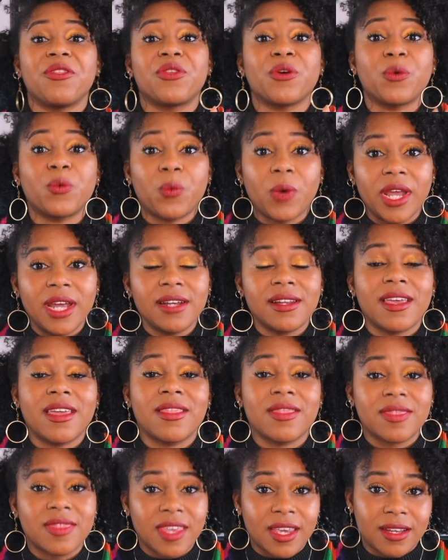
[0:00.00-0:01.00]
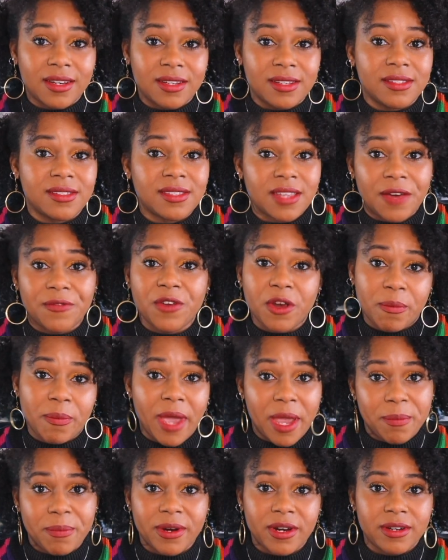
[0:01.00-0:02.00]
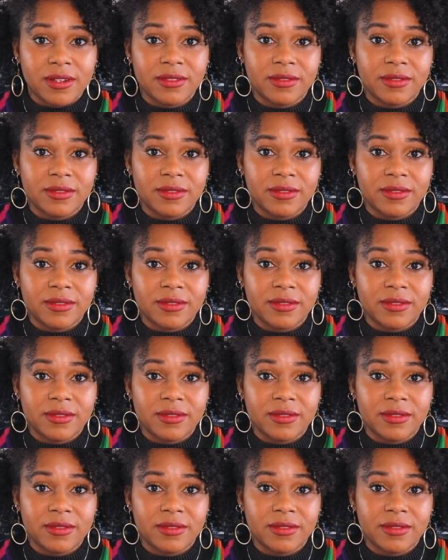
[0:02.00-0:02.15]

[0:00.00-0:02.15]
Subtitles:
the weight and thickness of your paper.